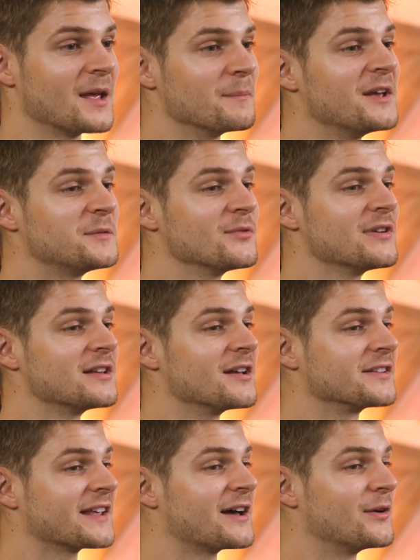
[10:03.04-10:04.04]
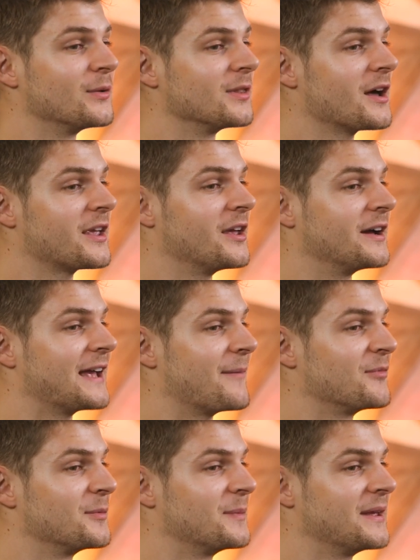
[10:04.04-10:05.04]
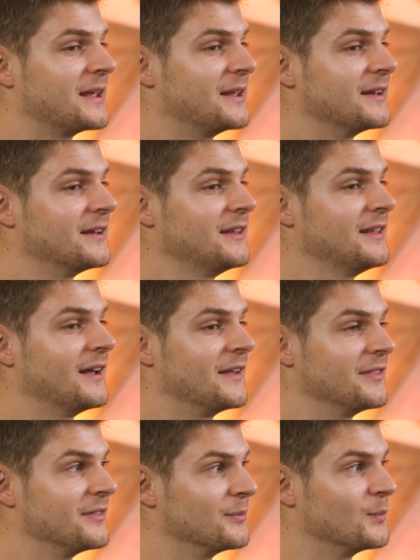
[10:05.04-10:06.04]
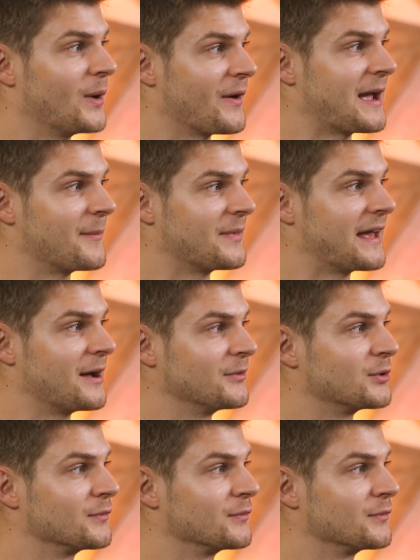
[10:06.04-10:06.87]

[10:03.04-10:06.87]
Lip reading: Makes me realise how lucky I am to be where I am now, to